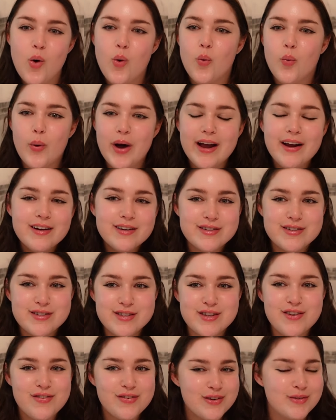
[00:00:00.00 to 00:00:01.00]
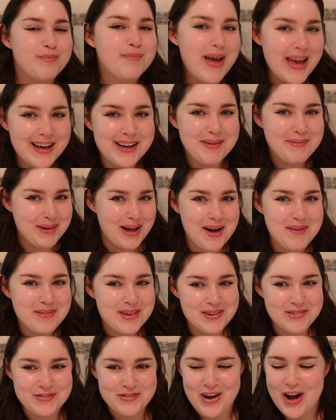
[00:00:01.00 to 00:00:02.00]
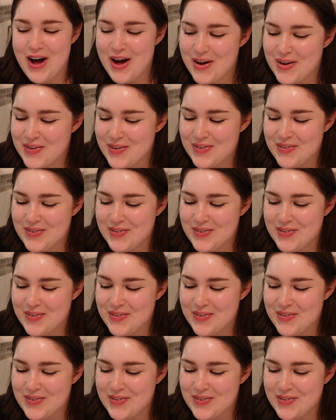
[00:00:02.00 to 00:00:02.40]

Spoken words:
Where's the makeup coming from?